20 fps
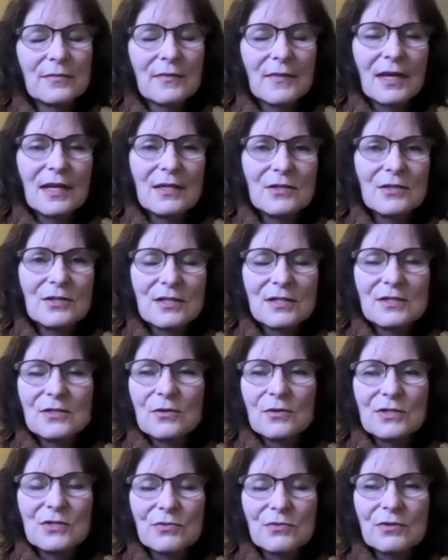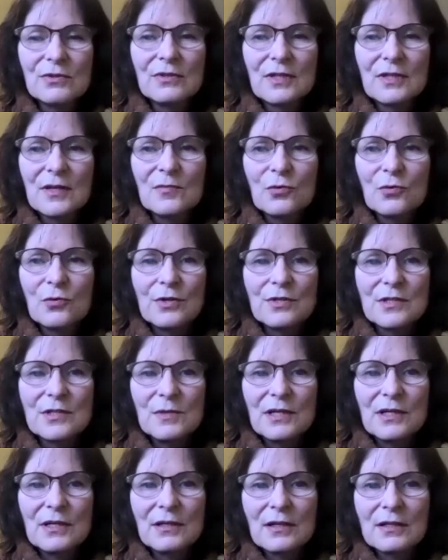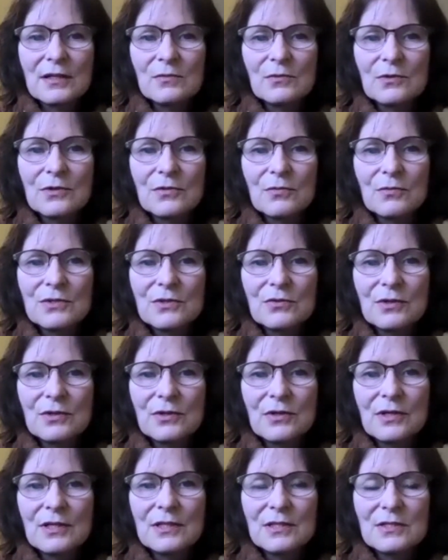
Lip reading: And so it's really important to be connected with what's going on.